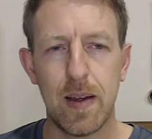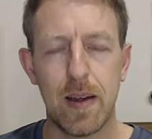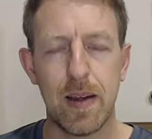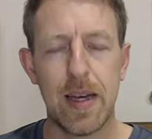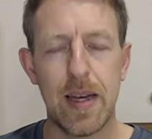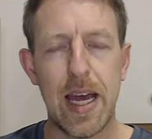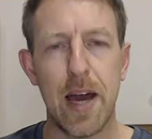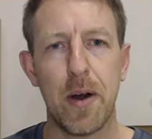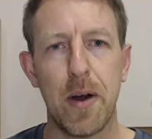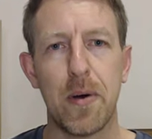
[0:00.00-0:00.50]

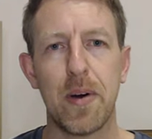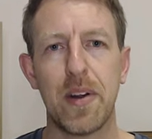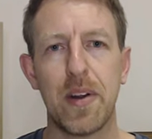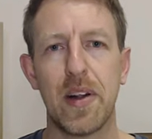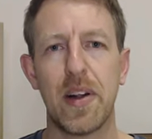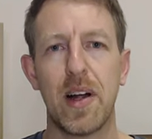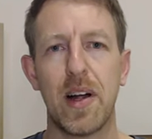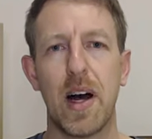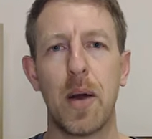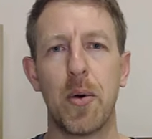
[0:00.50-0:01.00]
Now,
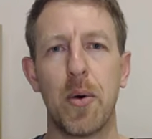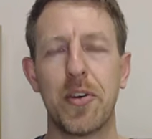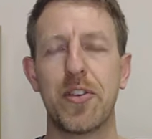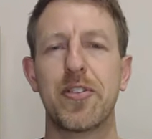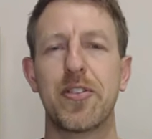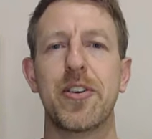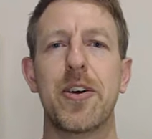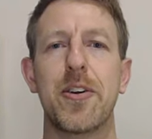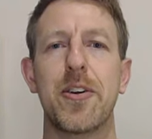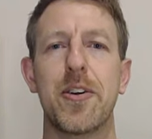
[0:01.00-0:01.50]
I want to
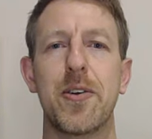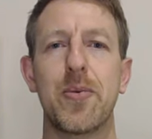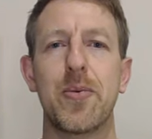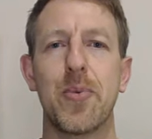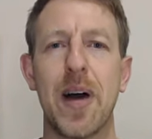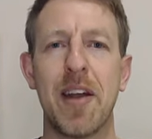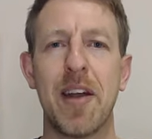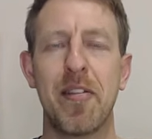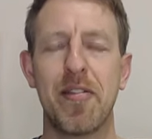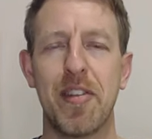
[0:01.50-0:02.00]
show you
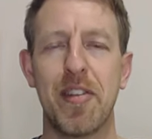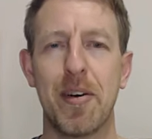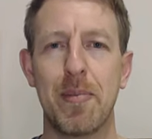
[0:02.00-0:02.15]
one of the